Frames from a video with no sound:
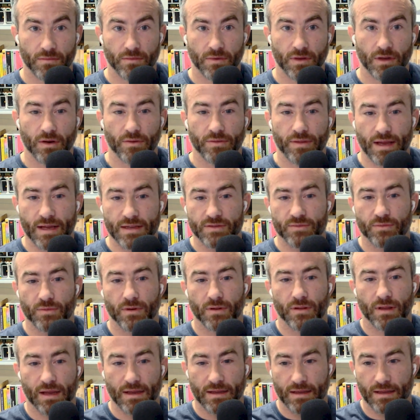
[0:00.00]
and that's
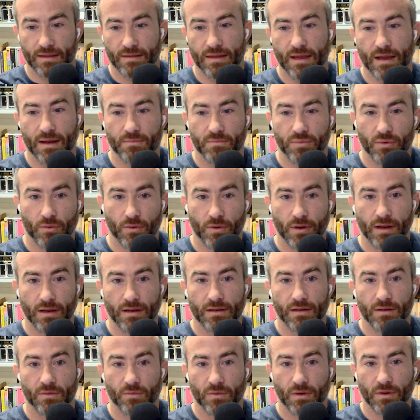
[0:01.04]
where, like, at that
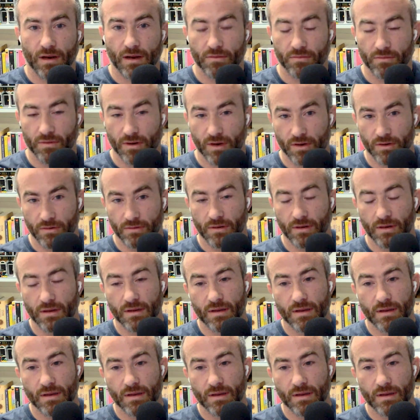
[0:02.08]
point in what I wrote,